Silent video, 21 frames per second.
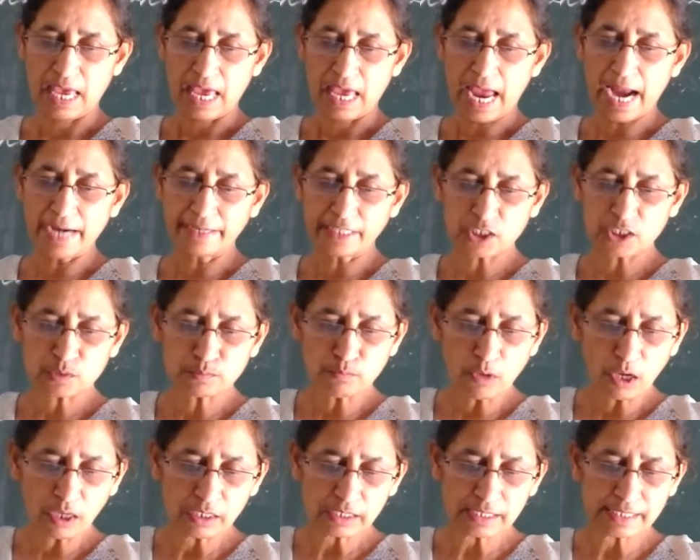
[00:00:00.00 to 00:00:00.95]
and a
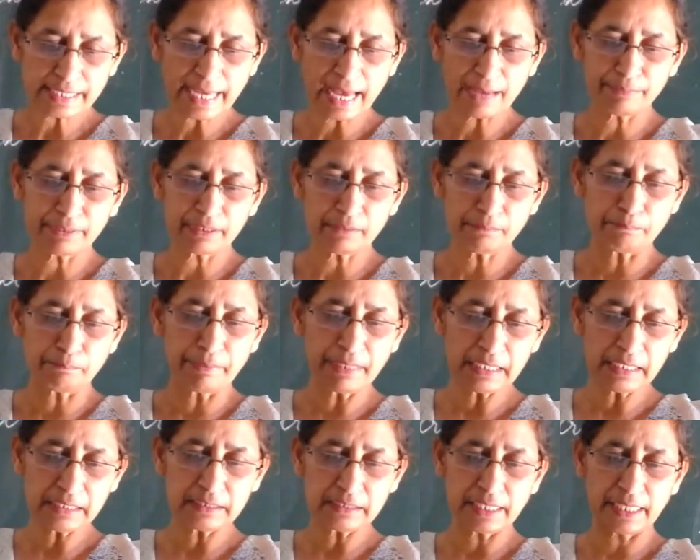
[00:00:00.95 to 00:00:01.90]
small cabin
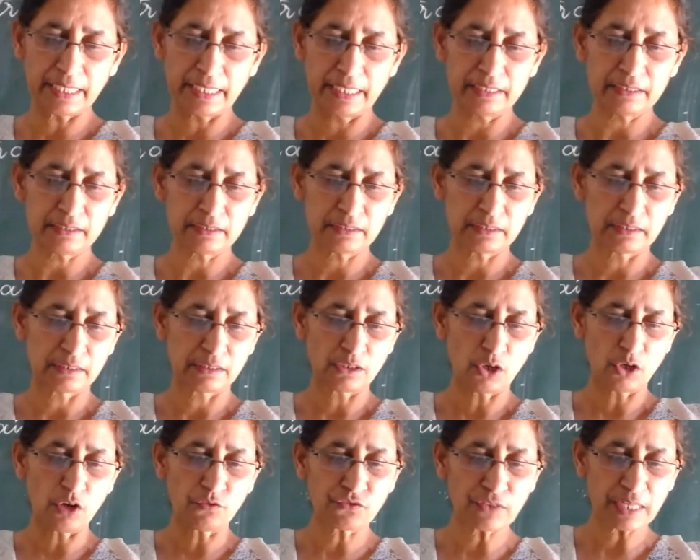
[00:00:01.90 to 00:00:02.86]
built there
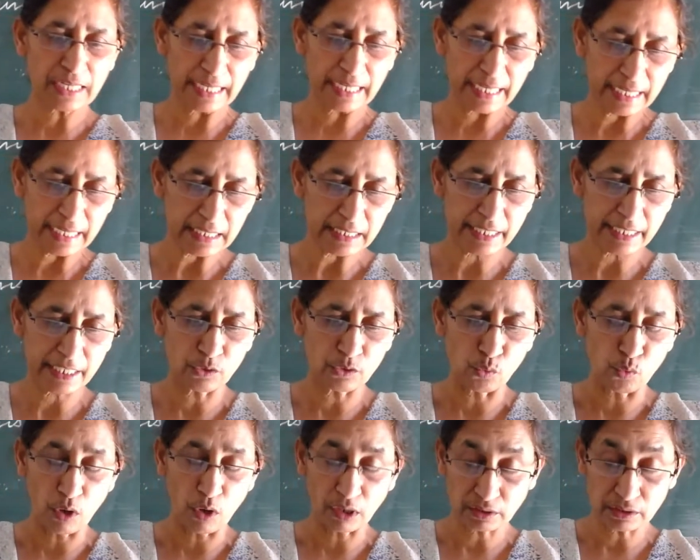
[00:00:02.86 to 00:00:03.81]
of clay
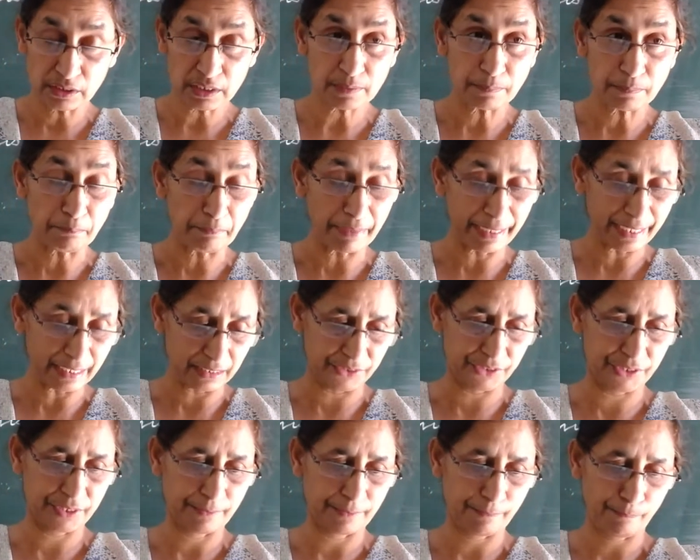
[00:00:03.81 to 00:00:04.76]
and wattles made.
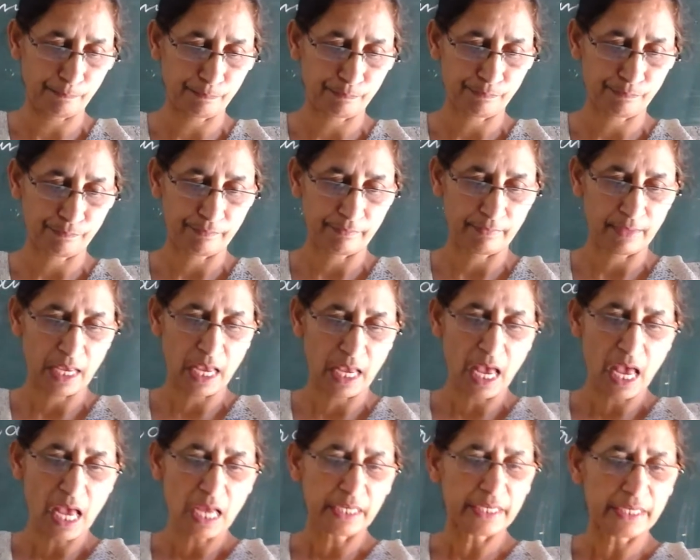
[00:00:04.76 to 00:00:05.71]

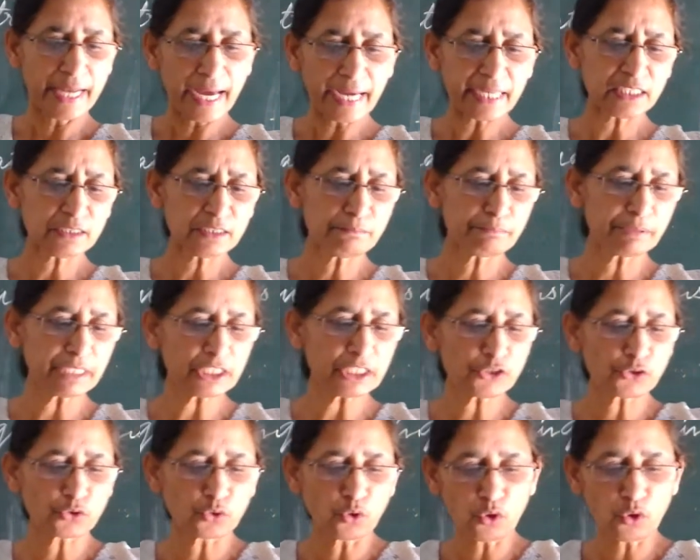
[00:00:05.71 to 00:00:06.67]
9
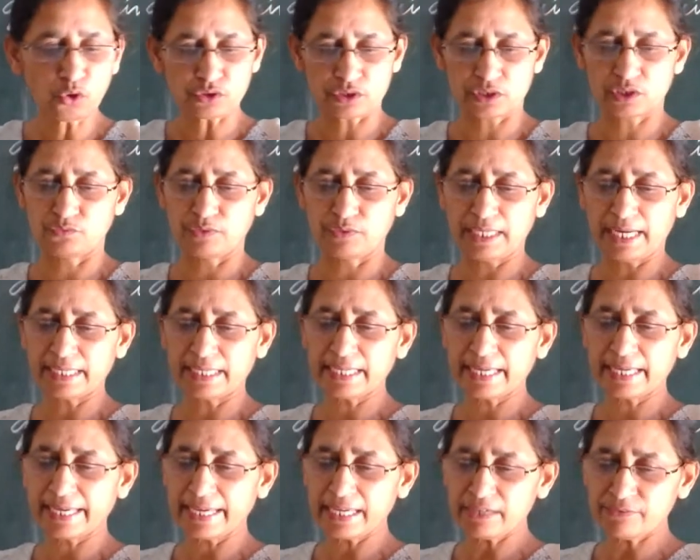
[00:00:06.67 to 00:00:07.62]
bean rows will I
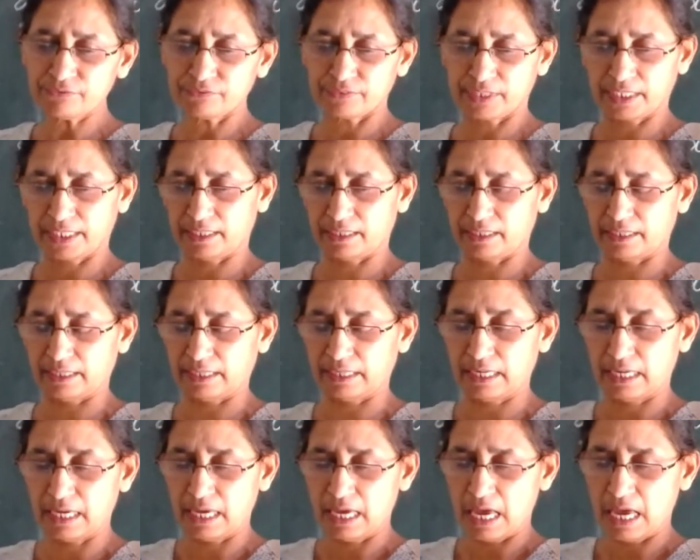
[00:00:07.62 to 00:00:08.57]
have there,
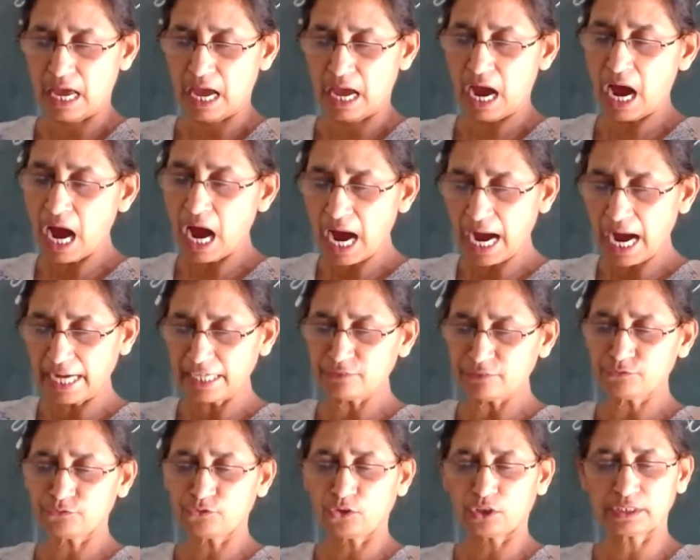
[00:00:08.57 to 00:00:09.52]
a
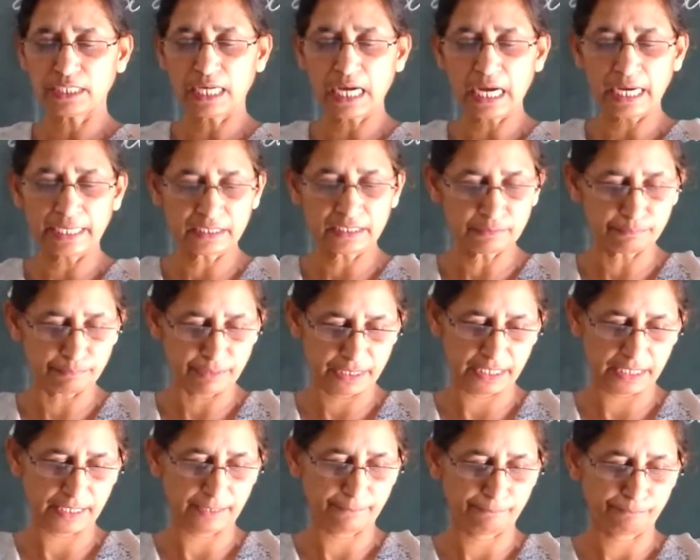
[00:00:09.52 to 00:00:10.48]
hive for the
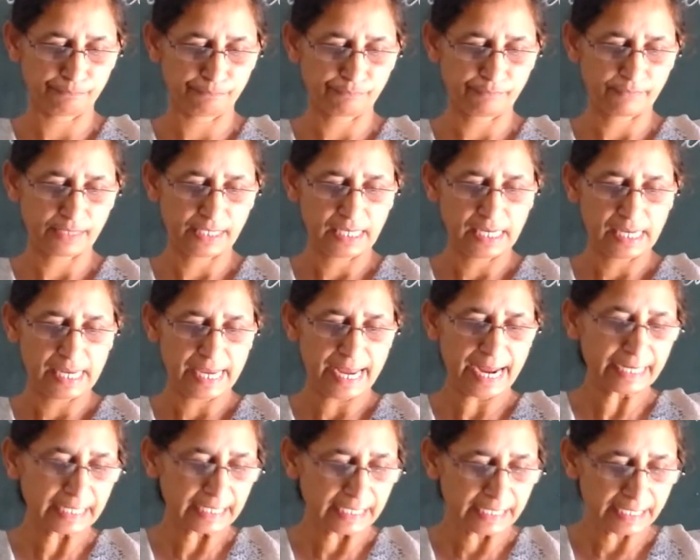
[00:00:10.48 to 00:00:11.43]
honeybee,
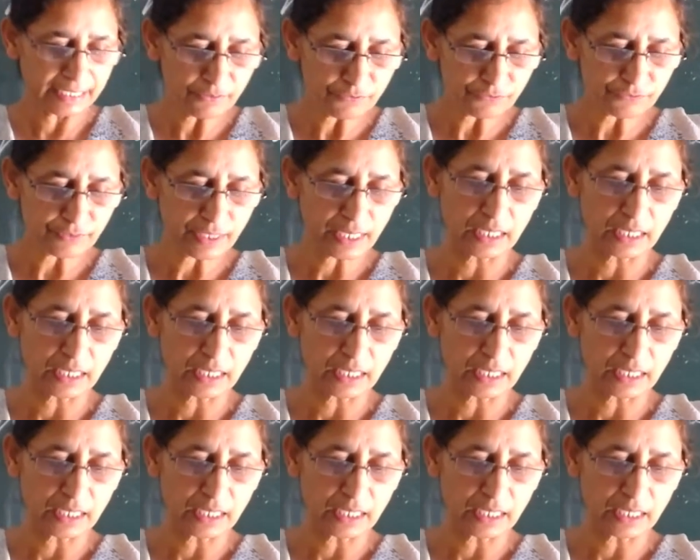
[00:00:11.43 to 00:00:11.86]
and live